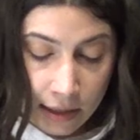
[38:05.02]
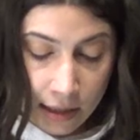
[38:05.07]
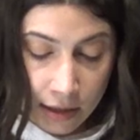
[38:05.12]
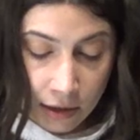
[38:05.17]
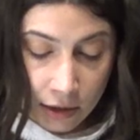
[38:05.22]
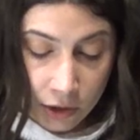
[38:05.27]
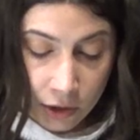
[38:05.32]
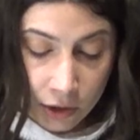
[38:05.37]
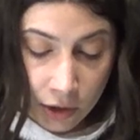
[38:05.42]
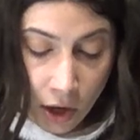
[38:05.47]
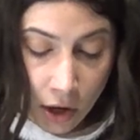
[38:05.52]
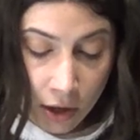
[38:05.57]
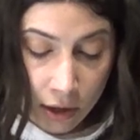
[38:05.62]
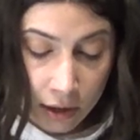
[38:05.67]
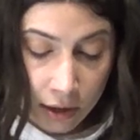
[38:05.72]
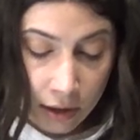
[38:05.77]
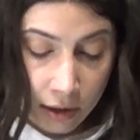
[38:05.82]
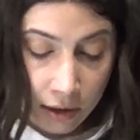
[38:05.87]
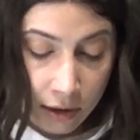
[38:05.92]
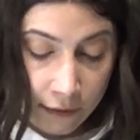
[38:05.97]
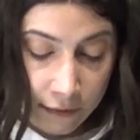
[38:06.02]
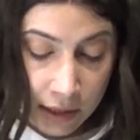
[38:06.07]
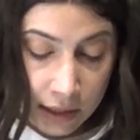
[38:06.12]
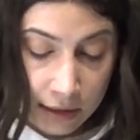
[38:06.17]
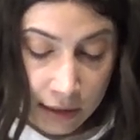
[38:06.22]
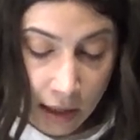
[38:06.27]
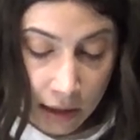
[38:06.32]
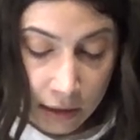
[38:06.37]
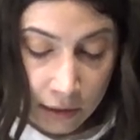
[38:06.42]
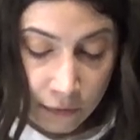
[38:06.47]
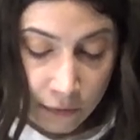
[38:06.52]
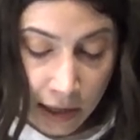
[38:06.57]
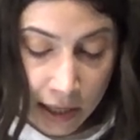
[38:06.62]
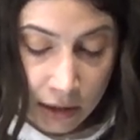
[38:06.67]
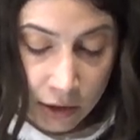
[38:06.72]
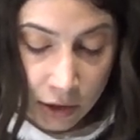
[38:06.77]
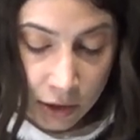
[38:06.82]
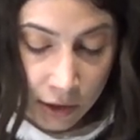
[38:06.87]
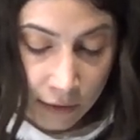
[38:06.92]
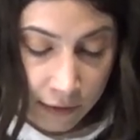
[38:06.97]
and the shock of the sudden
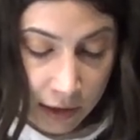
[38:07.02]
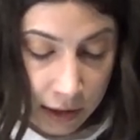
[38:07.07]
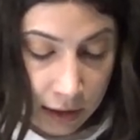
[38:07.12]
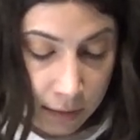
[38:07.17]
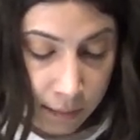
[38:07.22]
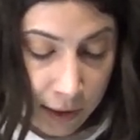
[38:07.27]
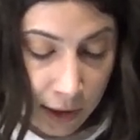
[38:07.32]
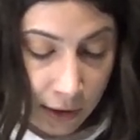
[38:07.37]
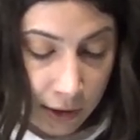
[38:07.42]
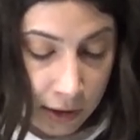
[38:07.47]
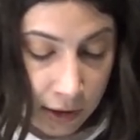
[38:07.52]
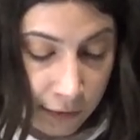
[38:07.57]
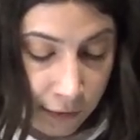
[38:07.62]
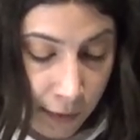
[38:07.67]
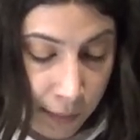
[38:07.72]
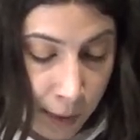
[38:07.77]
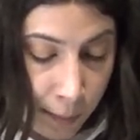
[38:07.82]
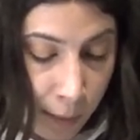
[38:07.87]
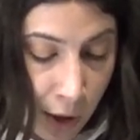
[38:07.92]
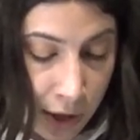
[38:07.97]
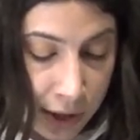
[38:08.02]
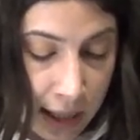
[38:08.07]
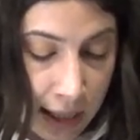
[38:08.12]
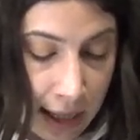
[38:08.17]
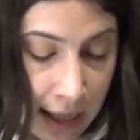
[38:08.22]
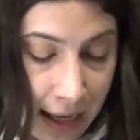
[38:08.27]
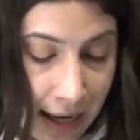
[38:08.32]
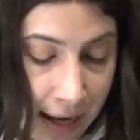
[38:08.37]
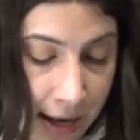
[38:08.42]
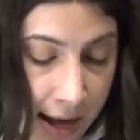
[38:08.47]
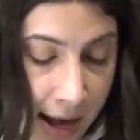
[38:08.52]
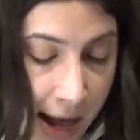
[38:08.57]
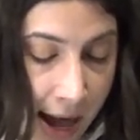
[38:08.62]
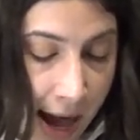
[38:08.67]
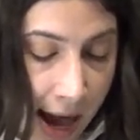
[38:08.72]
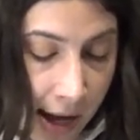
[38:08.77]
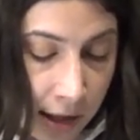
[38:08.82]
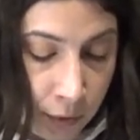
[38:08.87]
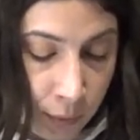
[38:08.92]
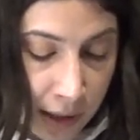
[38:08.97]
wrench of the spirit from the body.
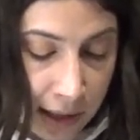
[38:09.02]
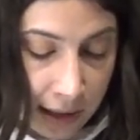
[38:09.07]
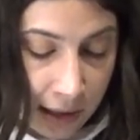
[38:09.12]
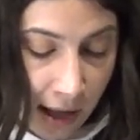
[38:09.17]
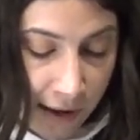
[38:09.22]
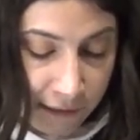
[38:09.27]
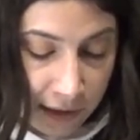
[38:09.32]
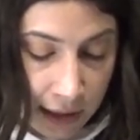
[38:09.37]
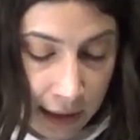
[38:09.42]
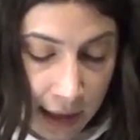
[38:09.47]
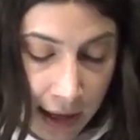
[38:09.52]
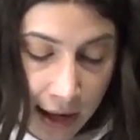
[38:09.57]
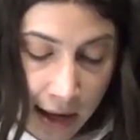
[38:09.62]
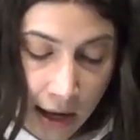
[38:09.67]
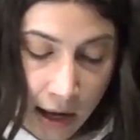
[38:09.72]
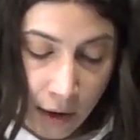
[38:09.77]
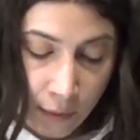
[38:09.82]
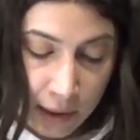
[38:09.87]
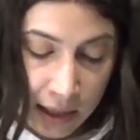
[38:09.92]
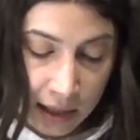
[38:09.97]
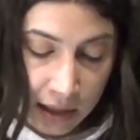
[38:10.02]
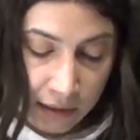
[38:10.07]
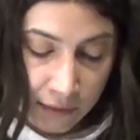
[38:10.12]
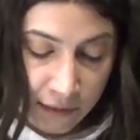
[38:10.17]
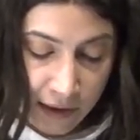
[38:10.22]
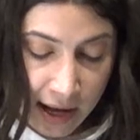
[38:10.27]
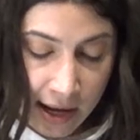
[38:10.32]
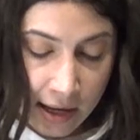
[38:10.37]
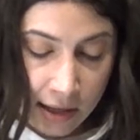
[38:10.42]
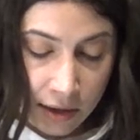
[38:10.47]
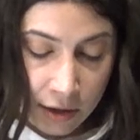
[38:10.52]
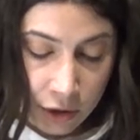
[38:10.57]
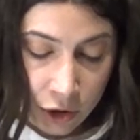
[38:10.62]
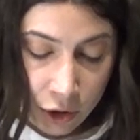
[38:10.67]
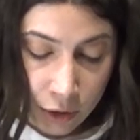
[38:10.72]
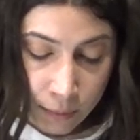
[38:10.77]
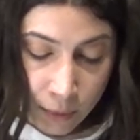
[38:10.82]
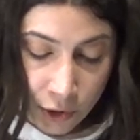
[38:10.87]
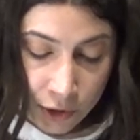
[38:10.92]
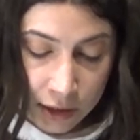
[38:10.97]
And with loving care, we convey the
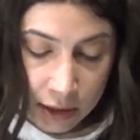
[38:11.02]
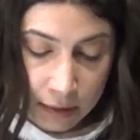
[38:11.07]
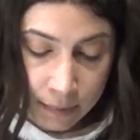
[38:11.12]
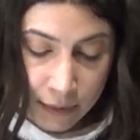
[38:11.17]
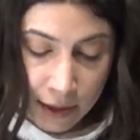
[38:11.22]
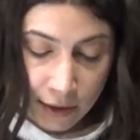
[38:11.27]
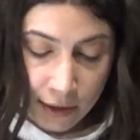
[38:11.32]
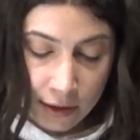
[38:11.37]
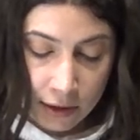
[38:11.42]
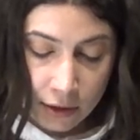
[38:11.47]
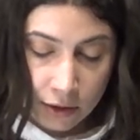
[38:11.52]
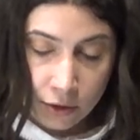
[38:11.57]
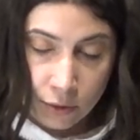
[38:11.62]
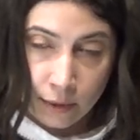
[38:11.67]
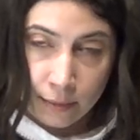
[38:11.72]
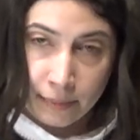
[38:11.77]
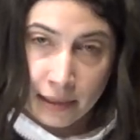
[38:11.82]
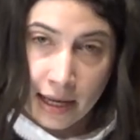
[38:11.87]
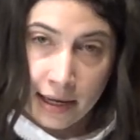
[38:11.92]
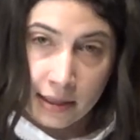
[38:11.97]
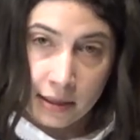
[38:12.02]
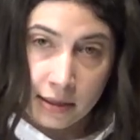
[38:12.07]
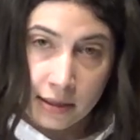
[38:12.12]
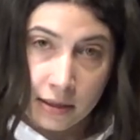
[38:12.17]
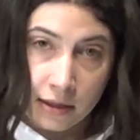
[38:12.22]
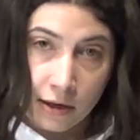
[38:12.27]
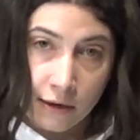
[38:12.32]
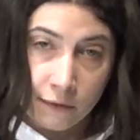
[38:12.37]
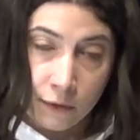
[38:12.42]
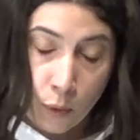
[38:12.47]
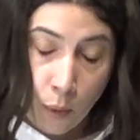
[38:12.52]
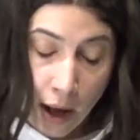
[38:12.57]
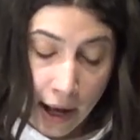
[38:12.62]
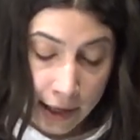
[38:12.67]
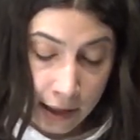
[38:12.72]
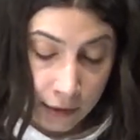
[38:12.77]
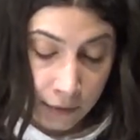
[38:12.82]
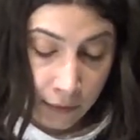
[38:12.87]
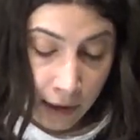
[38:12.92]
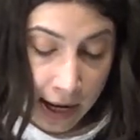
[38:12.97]
newborn spirit to a place of
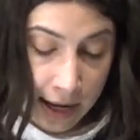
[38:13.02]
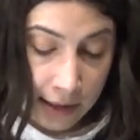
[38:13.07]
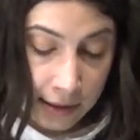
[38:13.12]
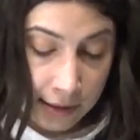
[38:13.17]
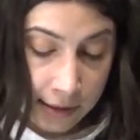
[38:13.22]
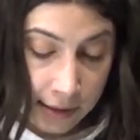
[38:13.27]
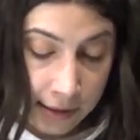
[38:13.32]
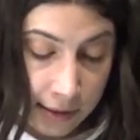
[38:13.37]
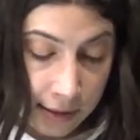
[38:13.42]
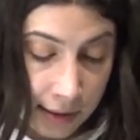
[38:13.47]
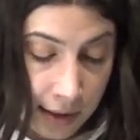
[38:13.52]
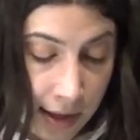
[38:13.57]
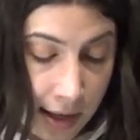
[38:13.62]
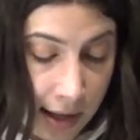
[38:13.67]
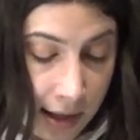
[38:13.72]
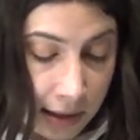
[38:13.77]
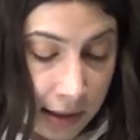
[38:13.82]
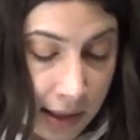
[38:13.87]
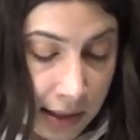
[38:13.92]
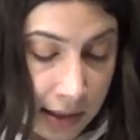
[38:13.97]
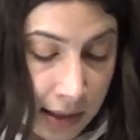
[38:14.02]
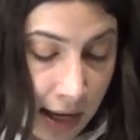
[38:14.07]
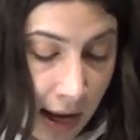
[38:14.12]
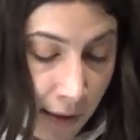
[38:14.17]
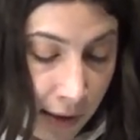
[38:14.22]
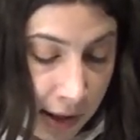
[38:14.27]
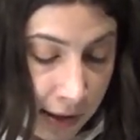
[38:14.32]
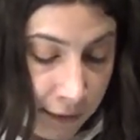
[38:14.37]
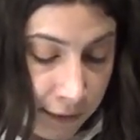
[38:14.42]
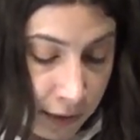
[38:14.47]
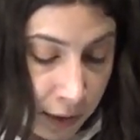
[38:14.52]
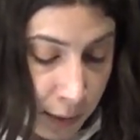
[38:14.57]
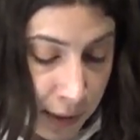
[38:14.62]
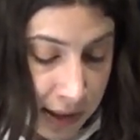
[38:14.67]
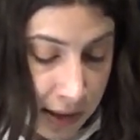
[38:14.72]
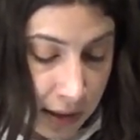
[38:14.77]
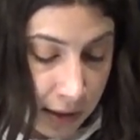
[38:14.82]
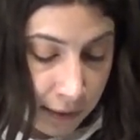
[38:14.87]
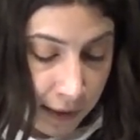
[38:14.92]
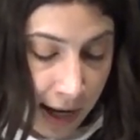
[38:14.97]
quiet rest, letting our
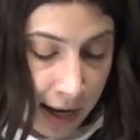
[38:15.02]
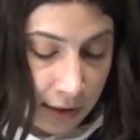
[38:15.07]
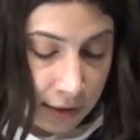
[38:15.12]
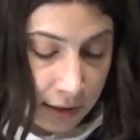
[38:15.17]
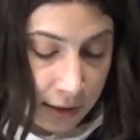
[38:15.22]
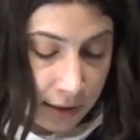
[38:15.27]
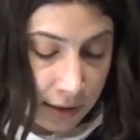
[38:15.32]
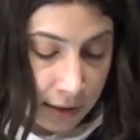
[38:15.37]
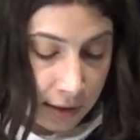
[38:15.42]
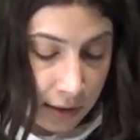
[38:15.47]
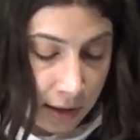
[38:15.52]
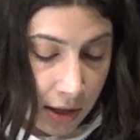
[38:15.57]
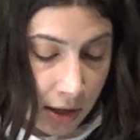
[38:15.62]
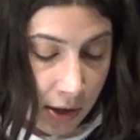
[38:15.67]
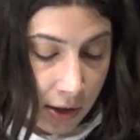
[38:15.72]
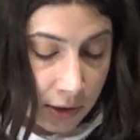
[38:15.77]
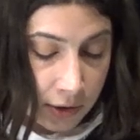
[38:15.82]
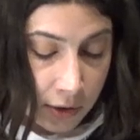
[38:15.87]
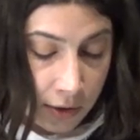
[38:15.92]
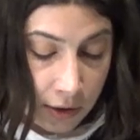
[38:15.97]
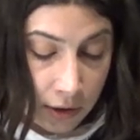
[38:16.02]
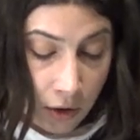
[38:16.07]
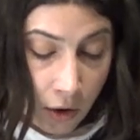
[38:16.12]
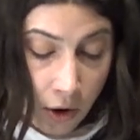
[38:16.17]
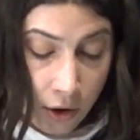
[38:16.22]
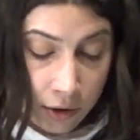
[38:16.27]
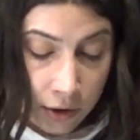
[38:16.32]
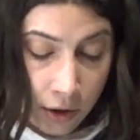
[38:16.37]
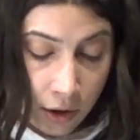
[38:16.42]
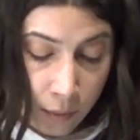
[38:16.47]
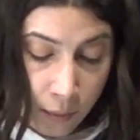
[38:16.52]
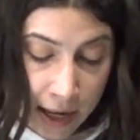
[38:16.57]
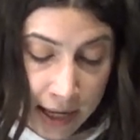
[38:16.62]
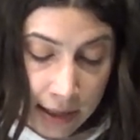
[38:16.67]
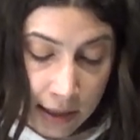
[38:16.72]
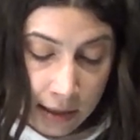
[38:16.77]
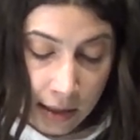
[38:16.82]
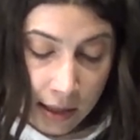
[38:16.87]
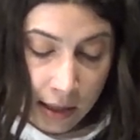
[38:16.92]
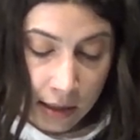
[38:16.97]
influence surround it, so that on
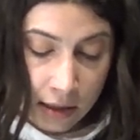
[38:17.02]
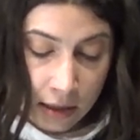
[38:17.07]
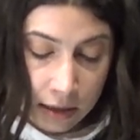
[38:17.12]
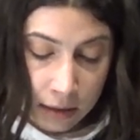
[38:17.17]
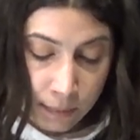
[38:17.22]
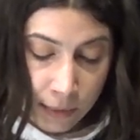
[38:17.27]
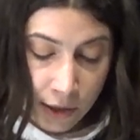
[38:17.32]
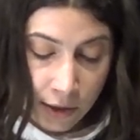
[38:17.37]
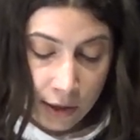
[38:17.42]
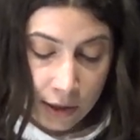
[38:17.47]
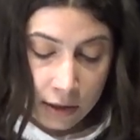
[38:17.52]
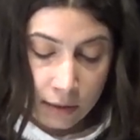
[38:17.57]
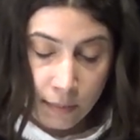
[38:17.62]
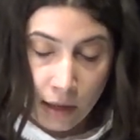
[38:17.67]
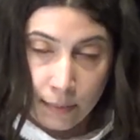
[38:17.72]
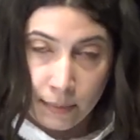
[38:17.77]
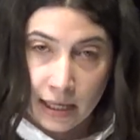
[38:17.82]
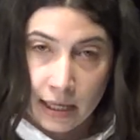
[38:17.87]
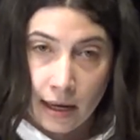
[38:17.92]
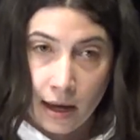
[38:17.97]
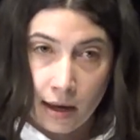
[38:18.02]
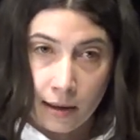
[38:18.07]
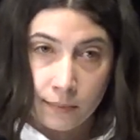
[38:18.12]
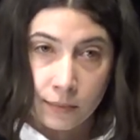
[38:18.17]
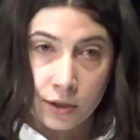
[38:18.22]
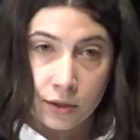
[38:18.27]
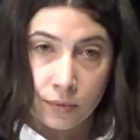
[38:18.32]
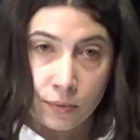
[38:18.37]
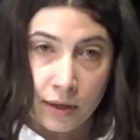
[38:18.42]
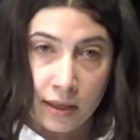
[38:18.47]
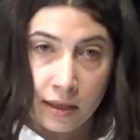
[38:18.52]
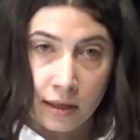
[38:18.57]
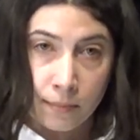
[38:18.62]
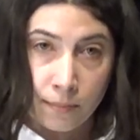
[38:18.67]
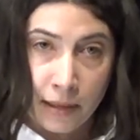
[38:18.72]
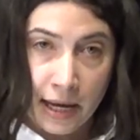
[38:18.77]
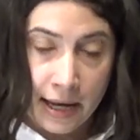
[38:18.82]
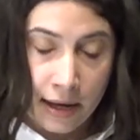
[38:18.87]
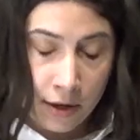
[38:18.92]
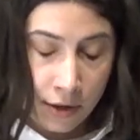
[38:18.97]
awakening, the spirit may be kept within
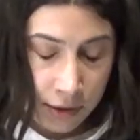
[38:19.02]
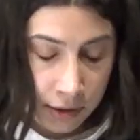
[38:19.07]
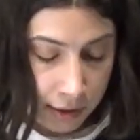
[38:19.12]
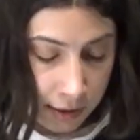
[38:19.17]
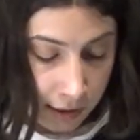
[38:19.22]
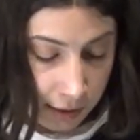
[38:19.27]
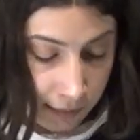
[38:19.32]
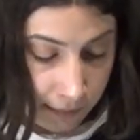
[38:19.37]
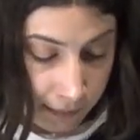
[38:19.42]
bound.